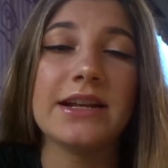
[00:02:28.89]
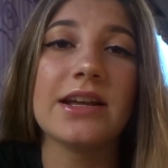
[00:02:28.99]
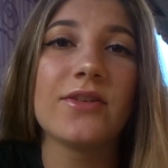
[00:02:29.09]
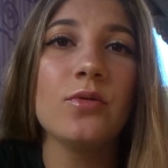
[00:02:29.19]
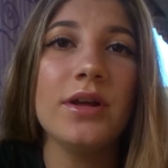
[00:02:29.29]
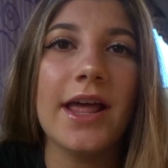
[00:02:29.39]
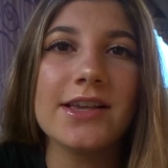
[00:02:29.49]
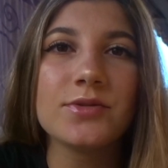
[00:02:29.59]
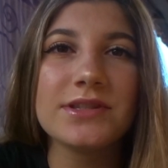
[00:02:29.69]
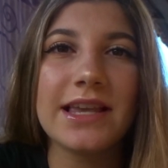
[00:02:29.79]
And everyone
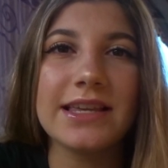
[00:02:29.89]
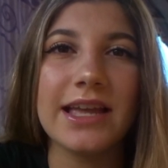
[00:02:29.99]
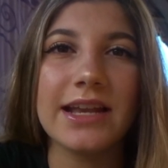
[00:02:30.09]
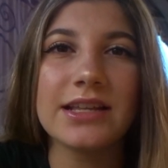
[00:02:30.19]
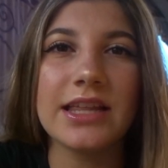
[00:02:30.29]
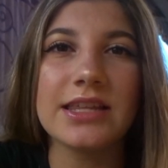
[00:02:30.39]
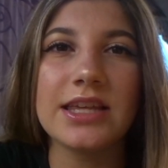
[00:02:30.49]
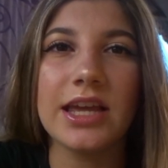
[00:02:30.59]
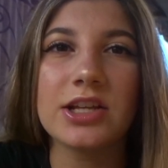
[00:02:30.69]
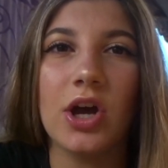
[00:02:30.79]
else was, like, getting, like,
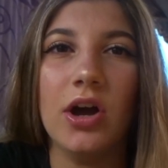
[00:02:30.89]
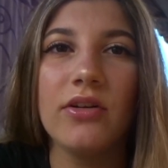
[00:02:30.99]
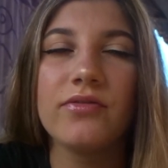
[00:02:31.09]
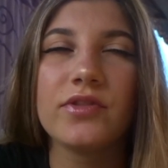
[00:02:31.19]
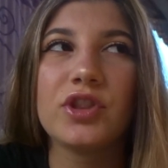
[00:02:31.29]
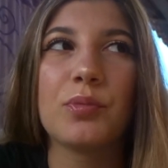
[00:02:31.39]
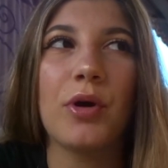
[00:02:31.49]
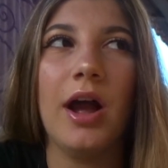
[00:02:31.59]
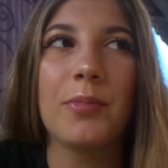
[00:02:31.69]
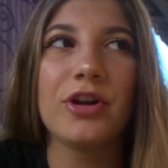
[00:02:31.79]
kicked off the
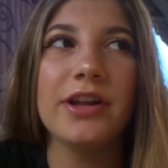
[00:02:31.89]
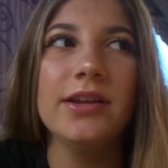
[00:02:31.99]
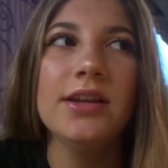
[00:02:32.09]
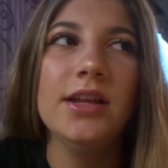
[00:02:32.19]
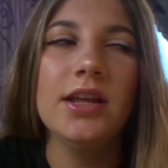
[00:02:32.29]
property